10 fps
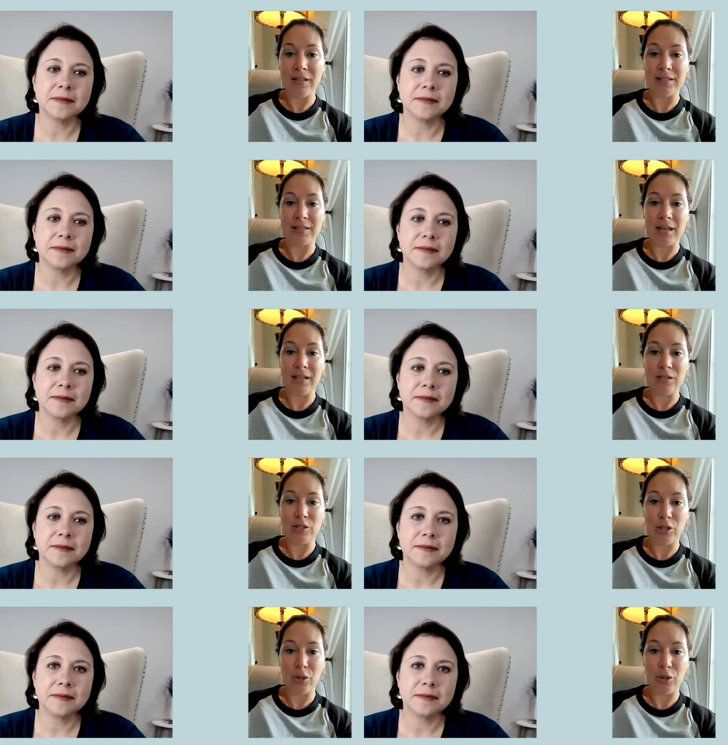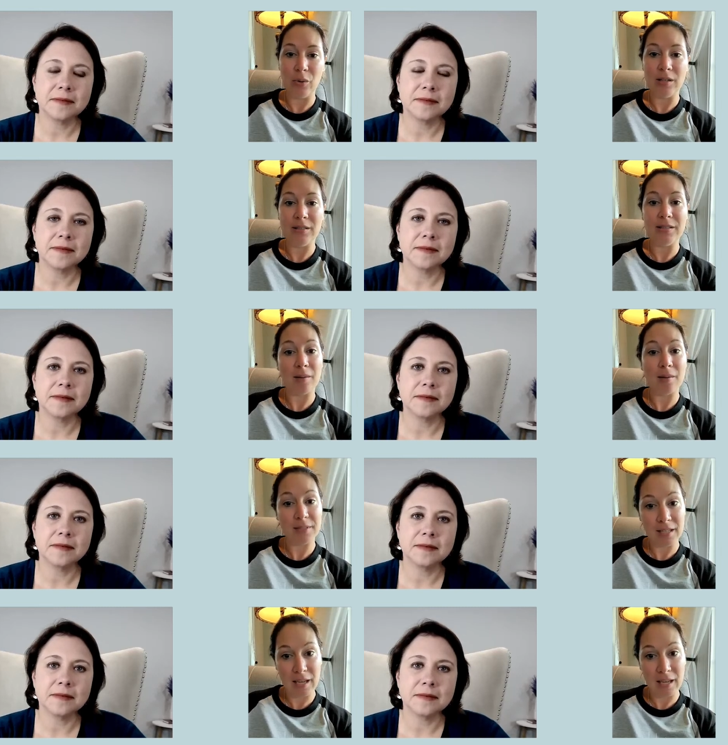Speaker 1: decided to adopt
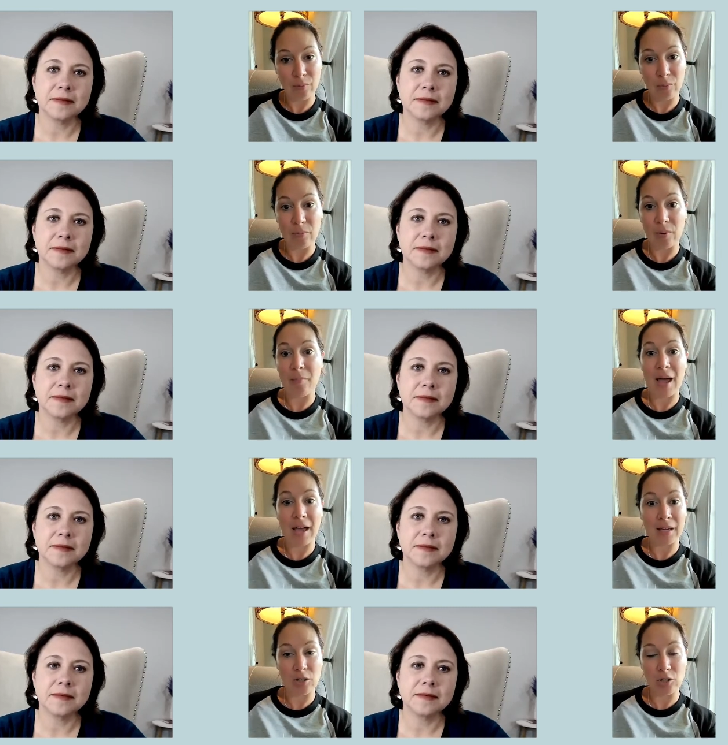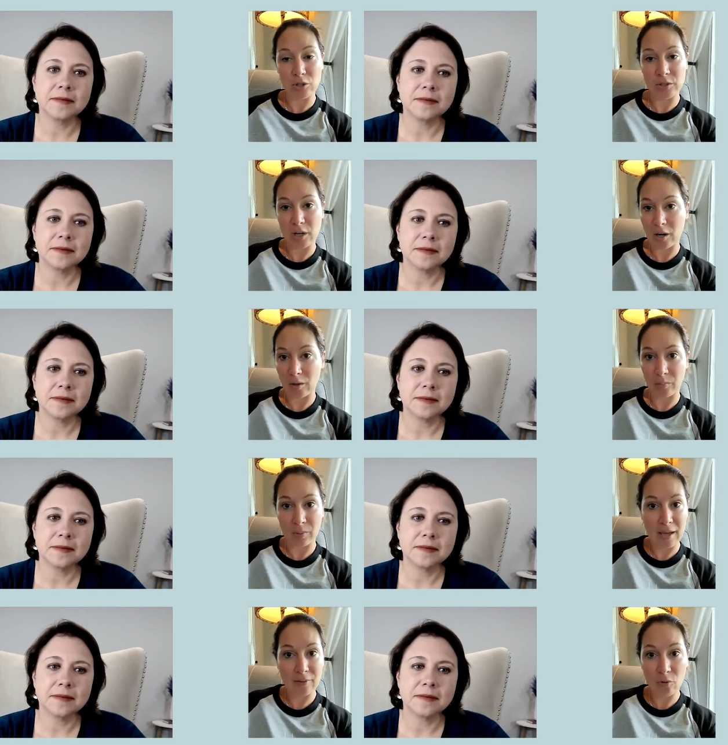again, we went back and used our
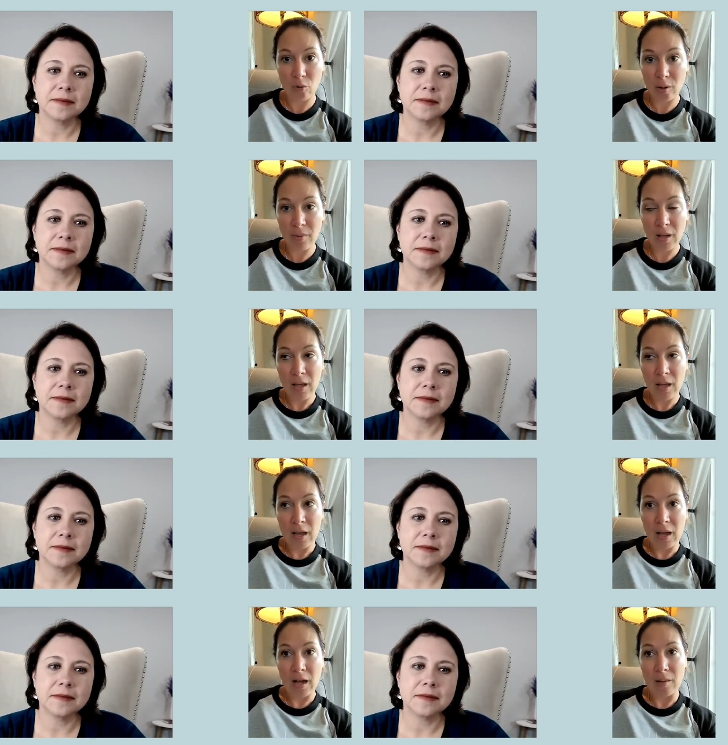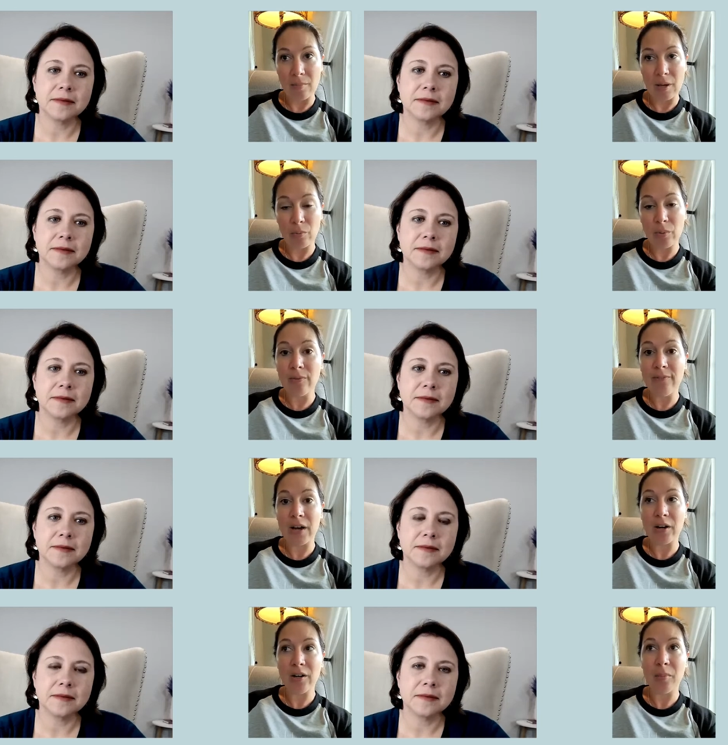platform. Um, and we were
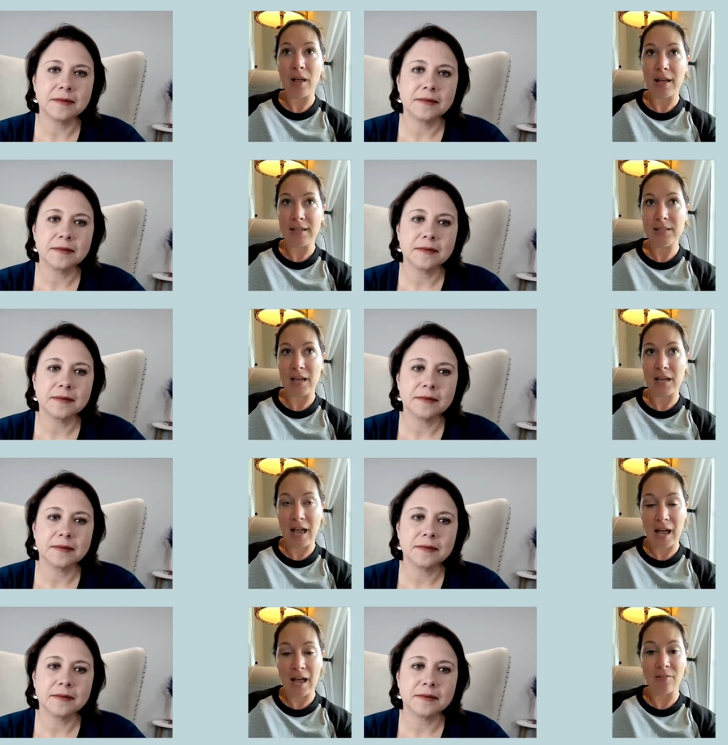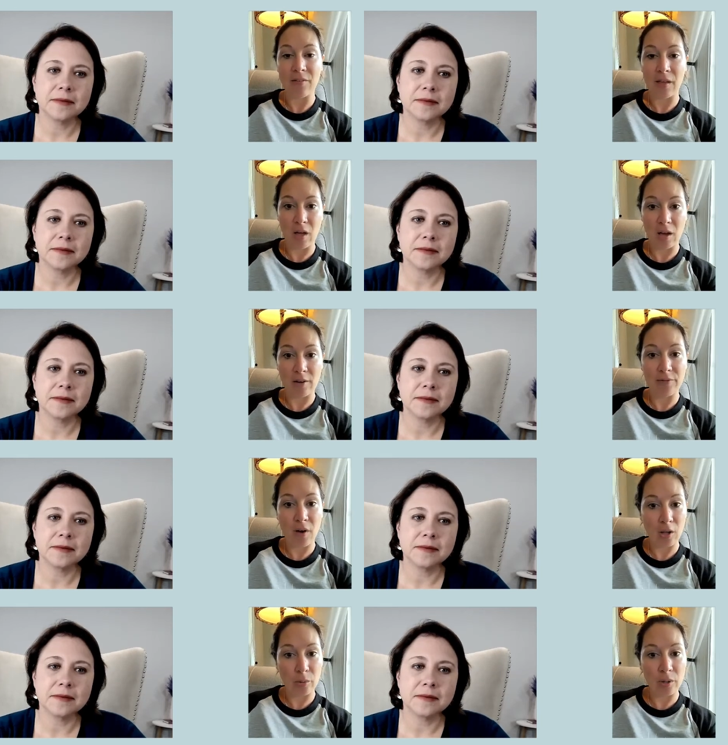very blessed to have a lot of
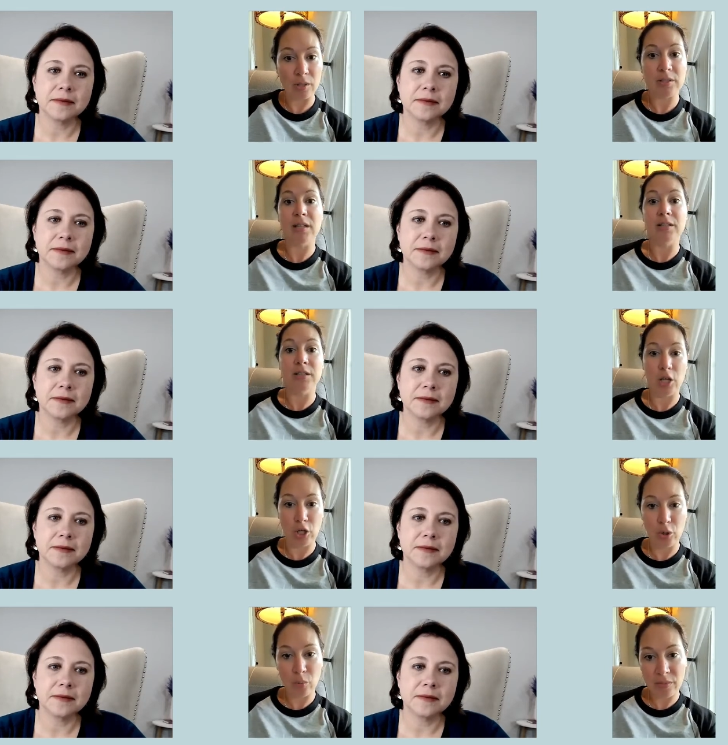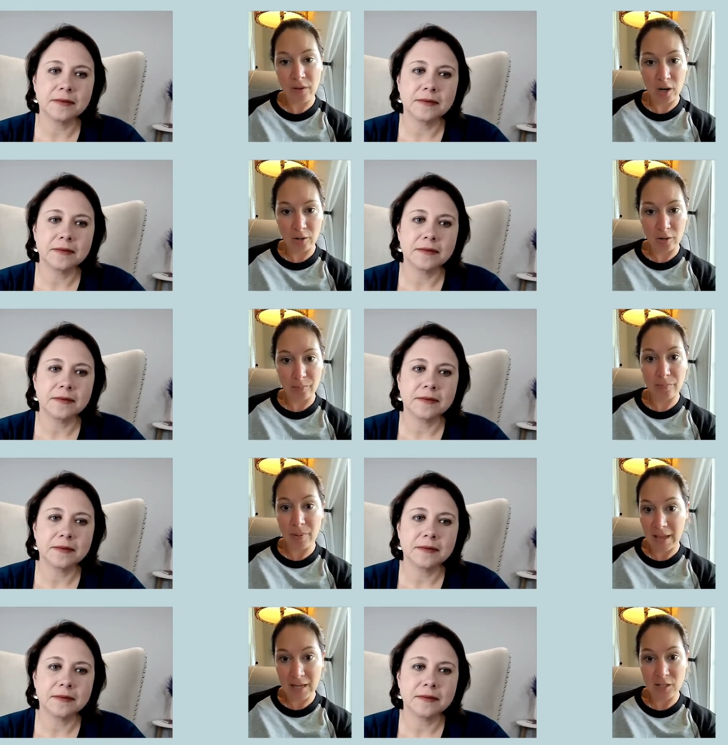followers continue with our
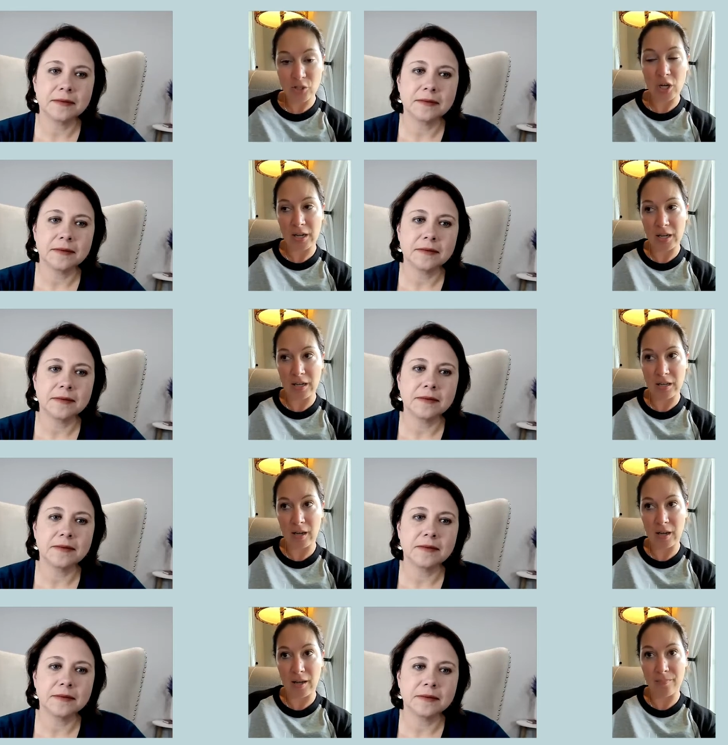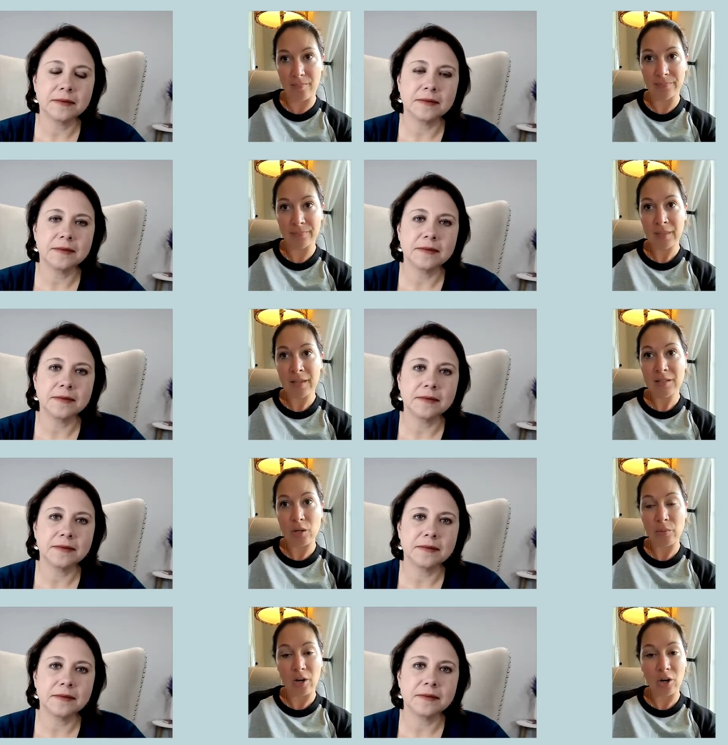page. And um,
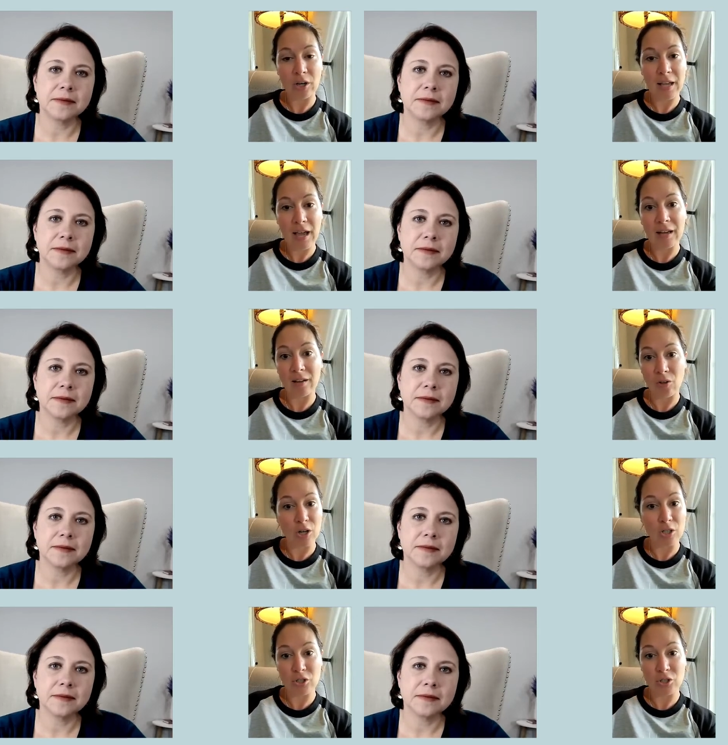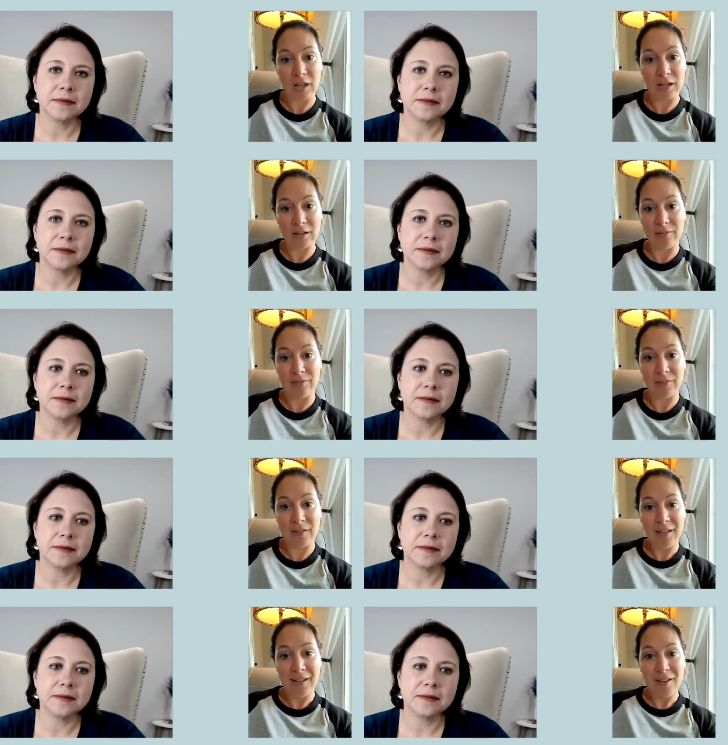so we already had a large kind of
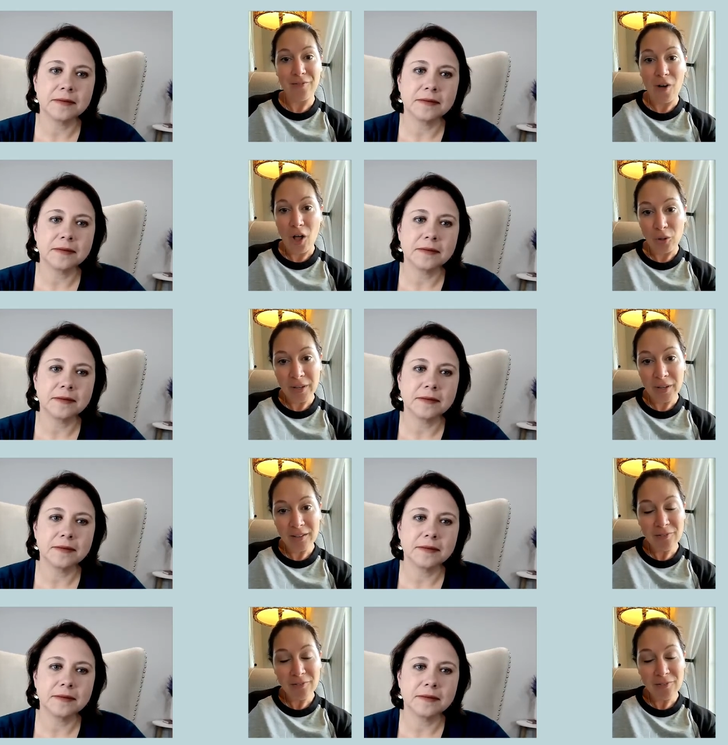following